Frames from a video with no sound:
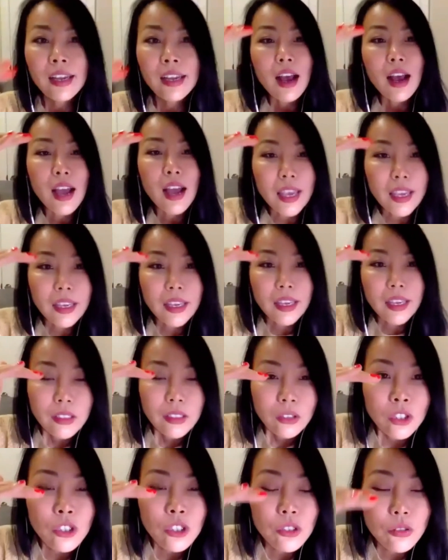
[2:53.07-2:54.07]
I
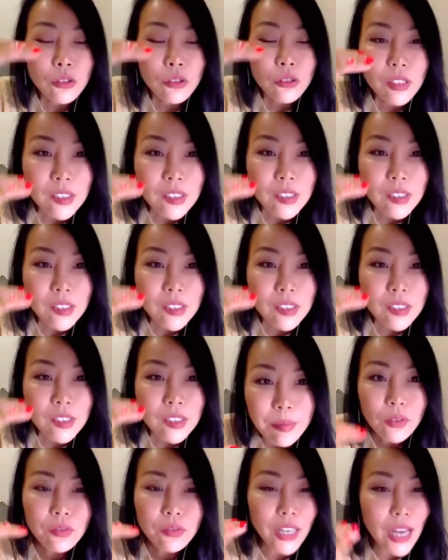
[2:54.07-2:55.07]
do this
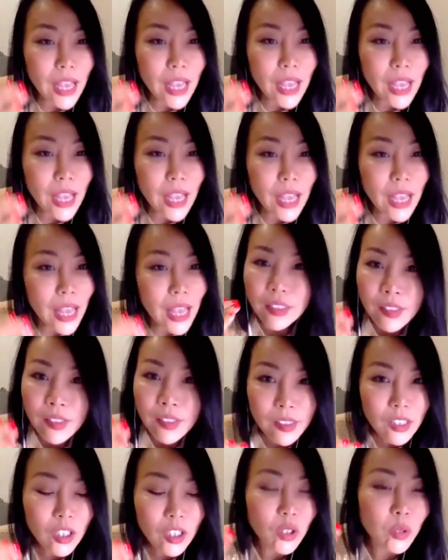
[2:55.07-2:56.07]
same thing for every
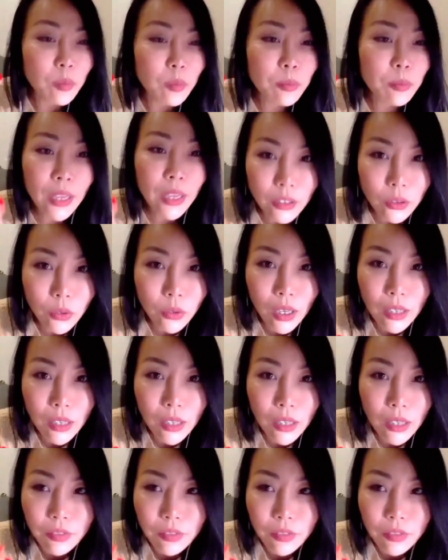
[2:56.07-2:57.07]
single paragraph.
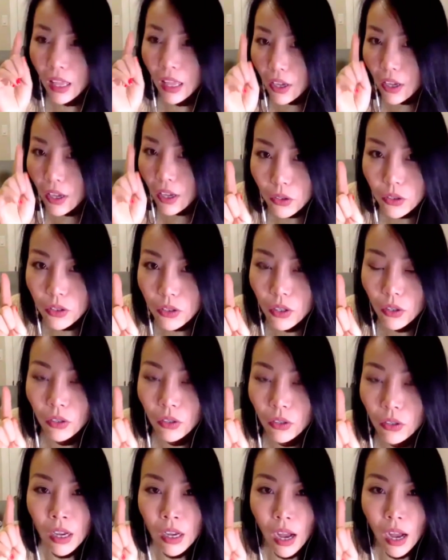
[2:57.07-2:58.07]
And
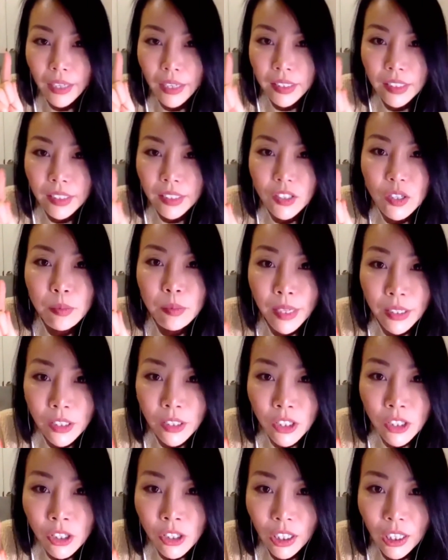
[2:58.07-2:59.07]
also, I need to make
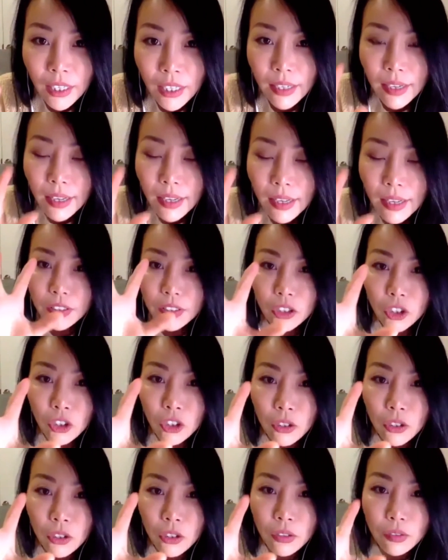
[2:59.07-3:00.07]
sure for
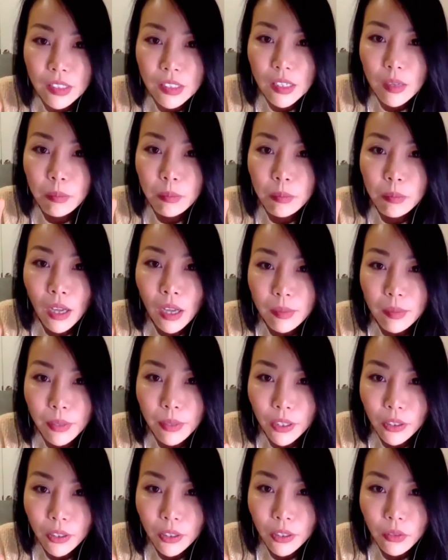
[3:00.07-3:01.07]
different body
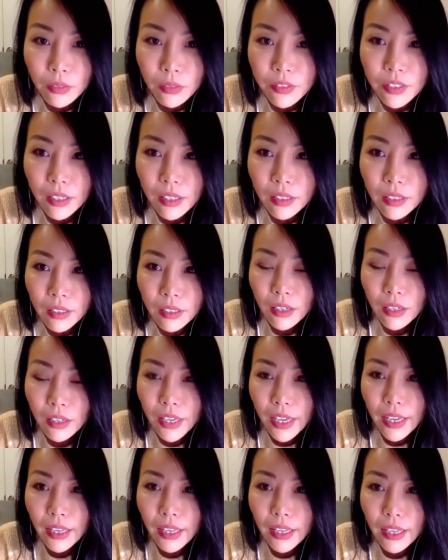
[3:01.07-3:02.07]
paragraphs,
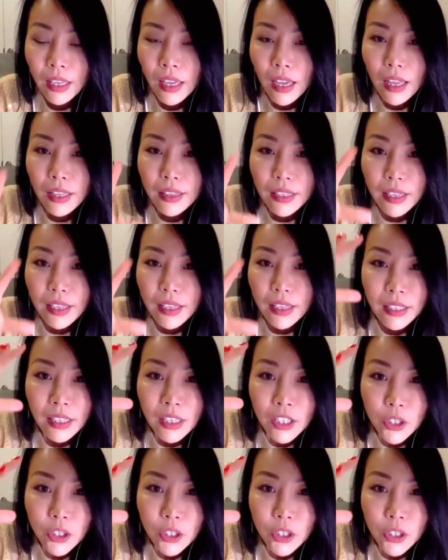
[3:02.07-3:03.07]
okay? And then
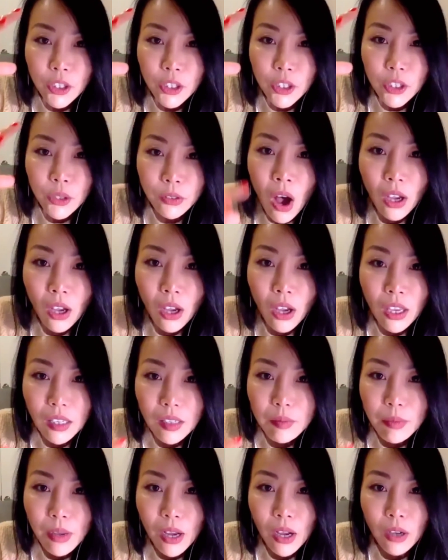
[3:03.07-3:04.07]
you are
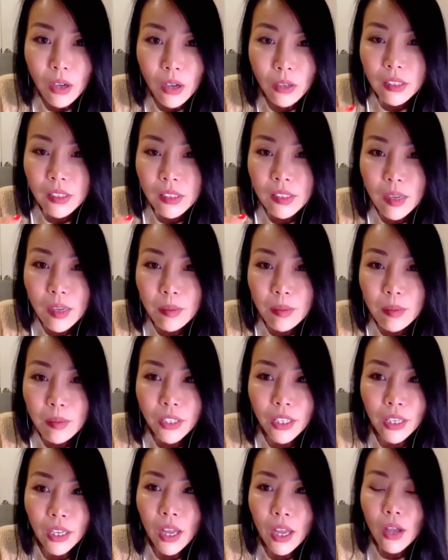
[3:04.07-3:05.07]
talking about
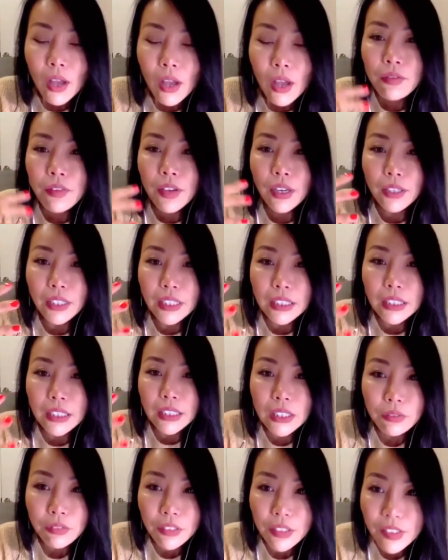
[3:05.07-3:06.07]
something
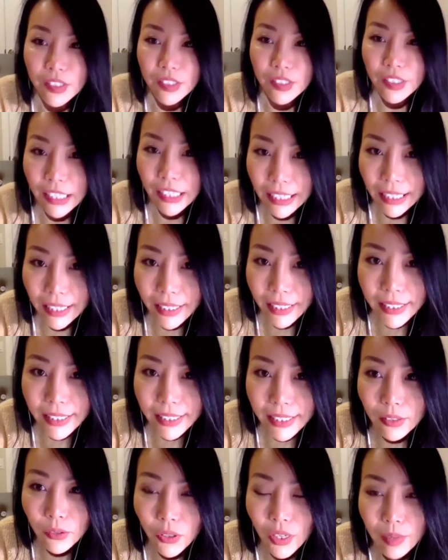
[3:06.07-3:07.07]
very differently.
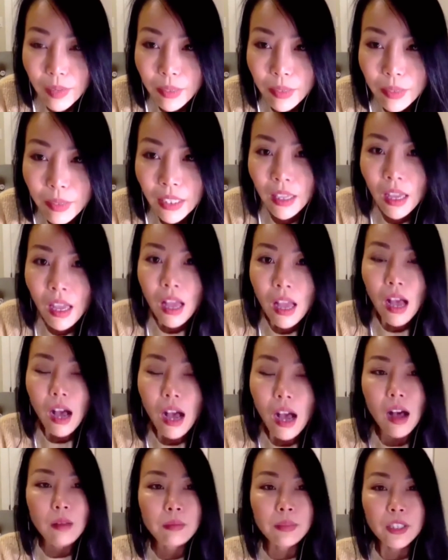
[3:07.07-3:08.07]
You see what I mean?
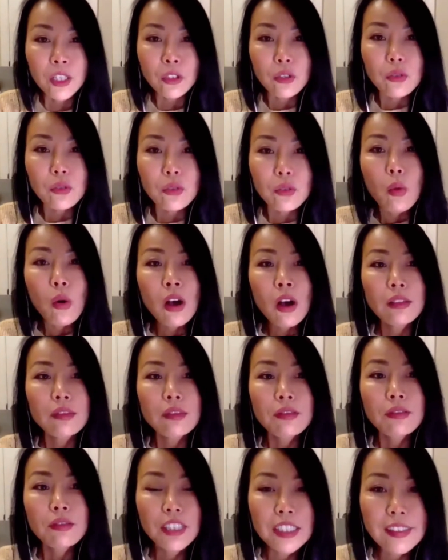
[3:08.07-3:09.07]
You don't
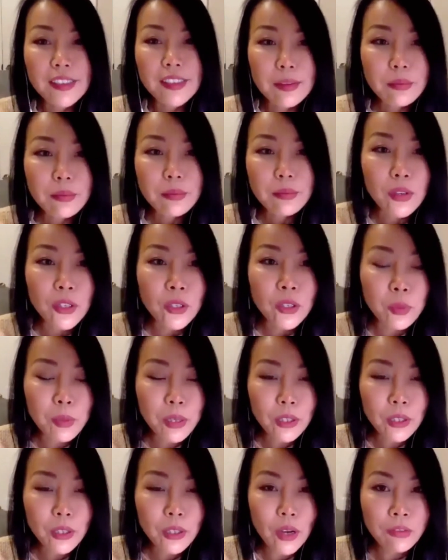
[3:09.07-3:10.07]
want, for example,
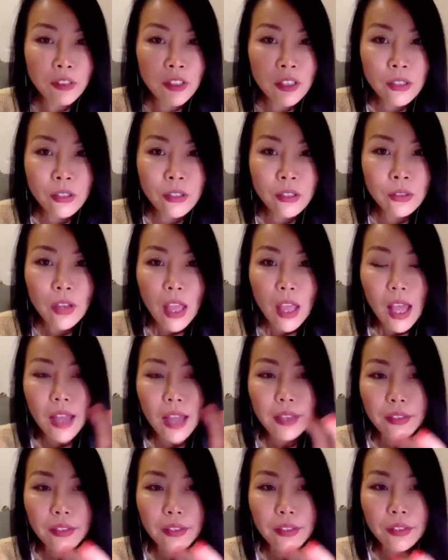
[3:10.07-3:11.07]
your paragraph 2
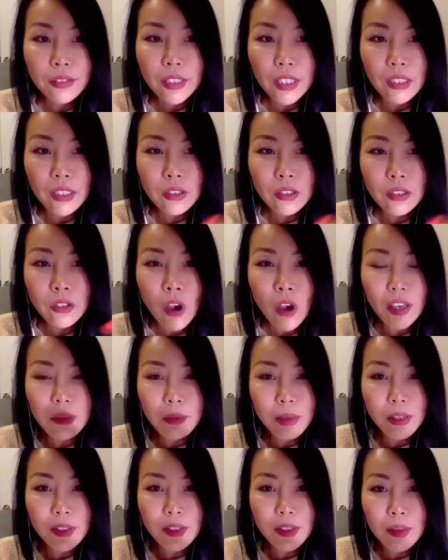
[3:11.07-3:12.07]
and 3
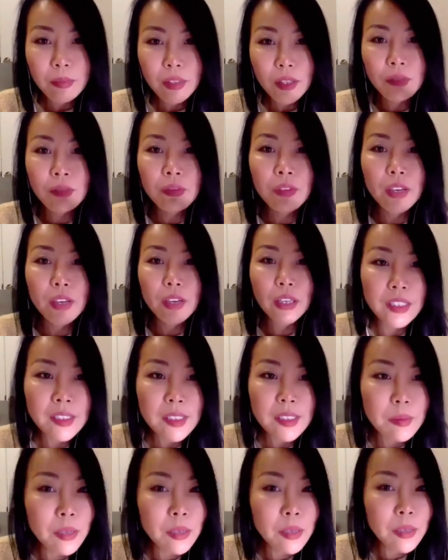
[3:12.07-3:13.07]
talking about something
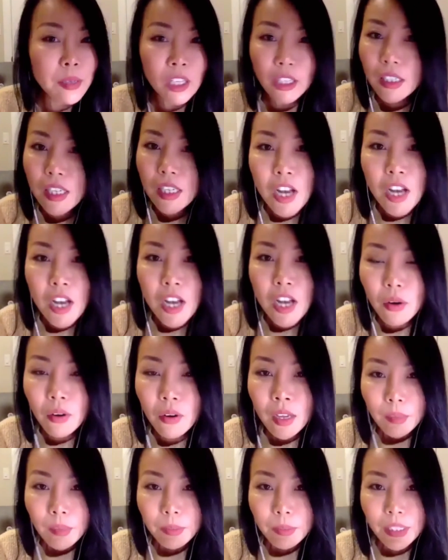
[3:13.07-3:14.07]
very similar.
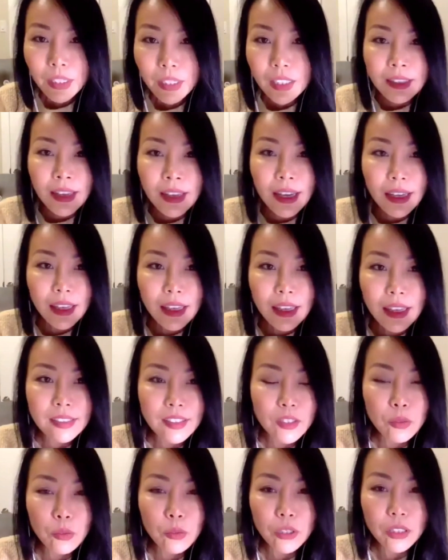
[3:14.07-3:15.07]
No, because in that
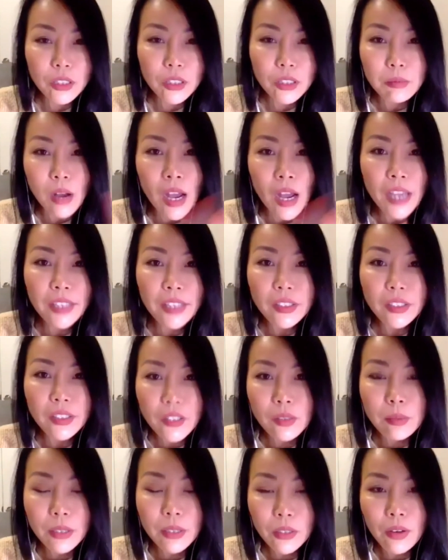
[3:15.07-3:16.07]
case, it would combine the
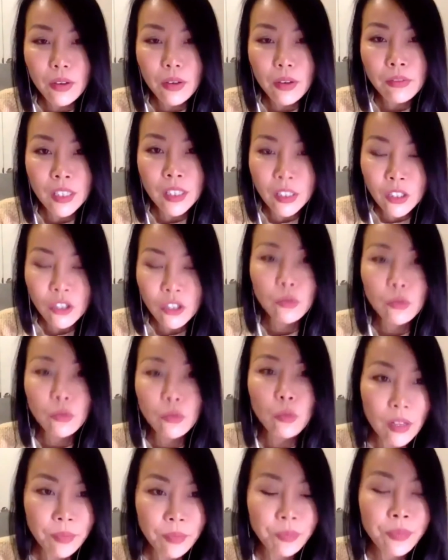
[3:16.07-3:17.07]
two paragraphs into
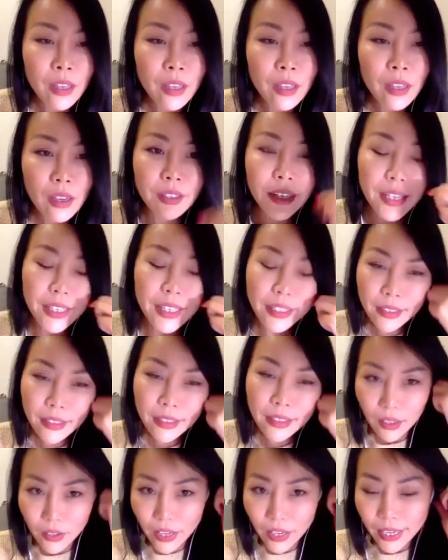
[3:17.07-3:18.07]
one. All right?
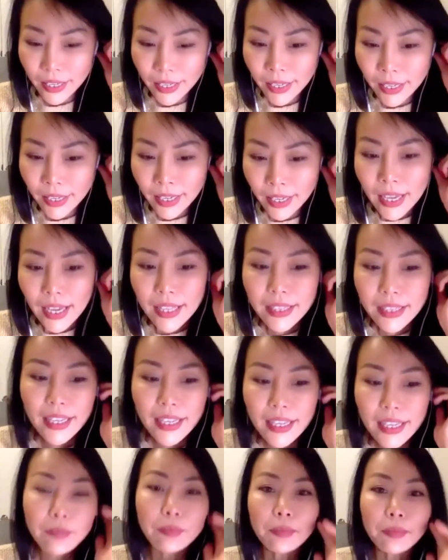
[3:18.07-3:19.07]
Okay. And
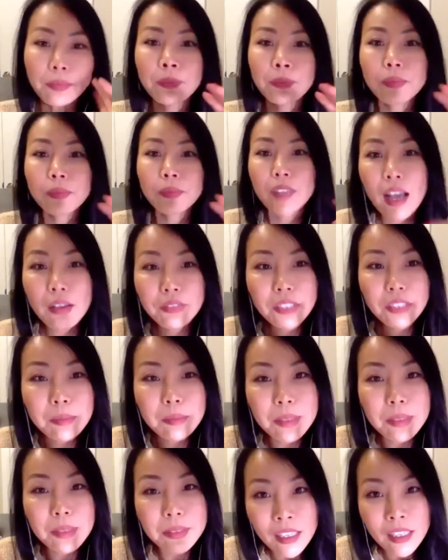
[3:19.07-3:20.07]
then after I'm
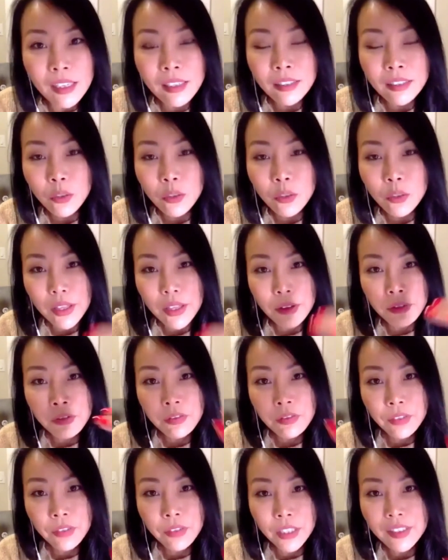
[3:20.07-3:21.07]
done with the
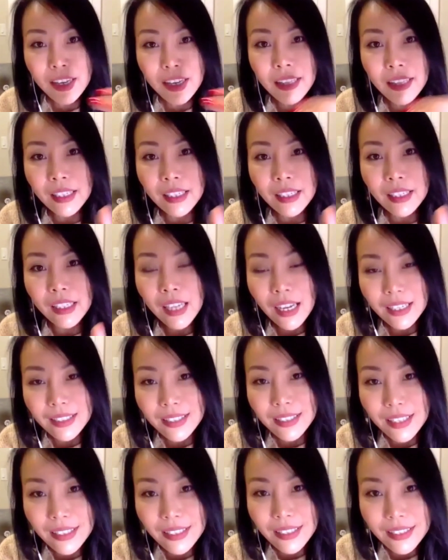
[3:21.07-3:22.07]
first and the last
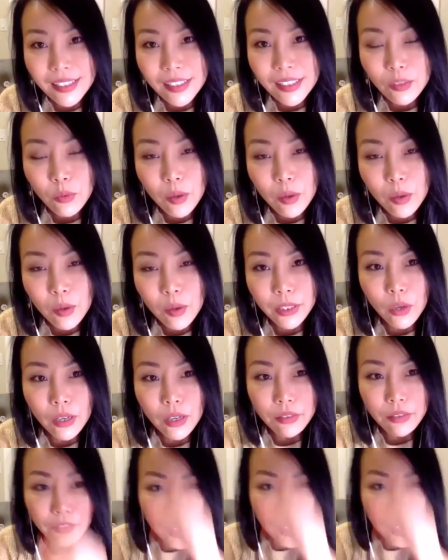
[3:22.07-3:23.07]
sentence in one paragraph,